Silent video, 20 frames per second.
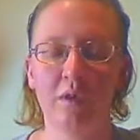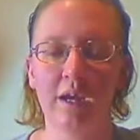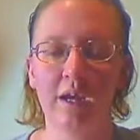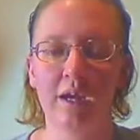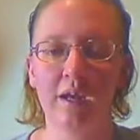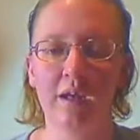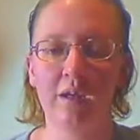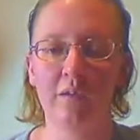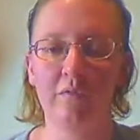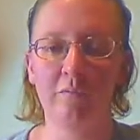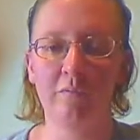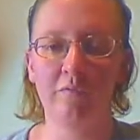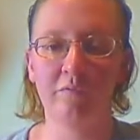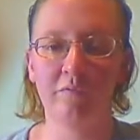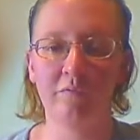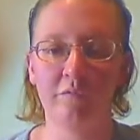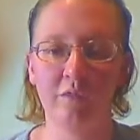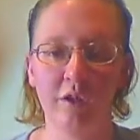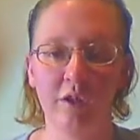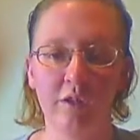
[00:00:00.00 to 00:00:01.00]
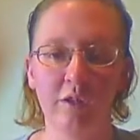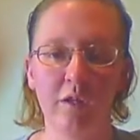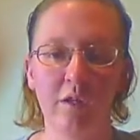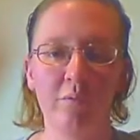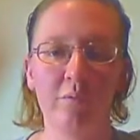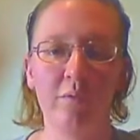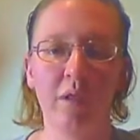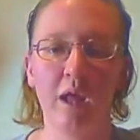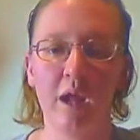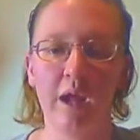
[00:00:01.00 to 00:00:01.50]
and friend
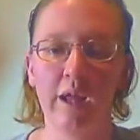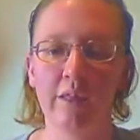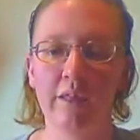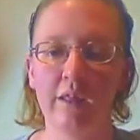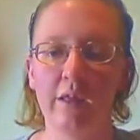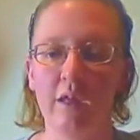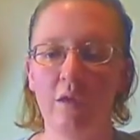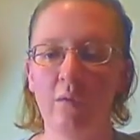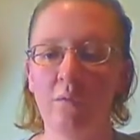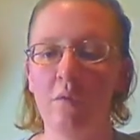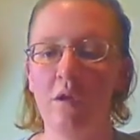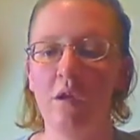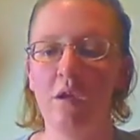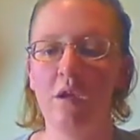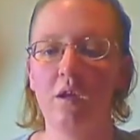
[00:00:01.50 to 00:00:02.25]
them, like them,